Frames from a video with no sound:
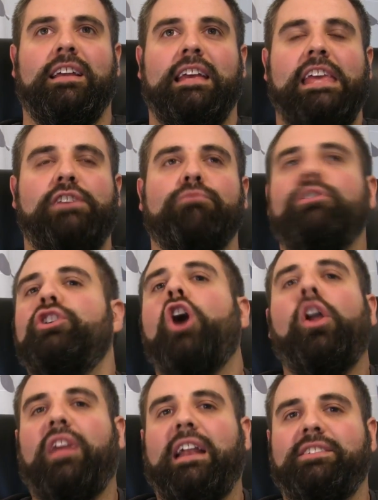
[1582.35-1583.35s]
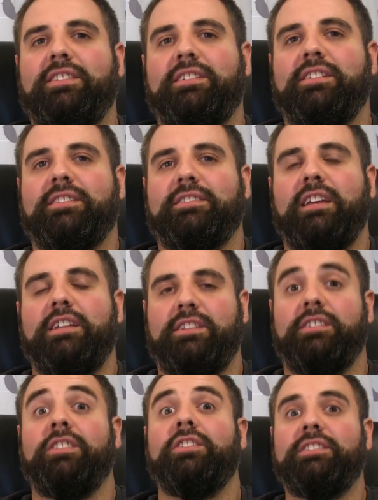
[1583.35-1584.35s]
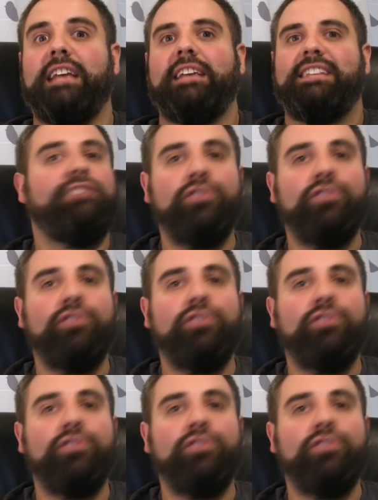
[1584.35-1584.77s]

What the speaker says: he can regard that as a success,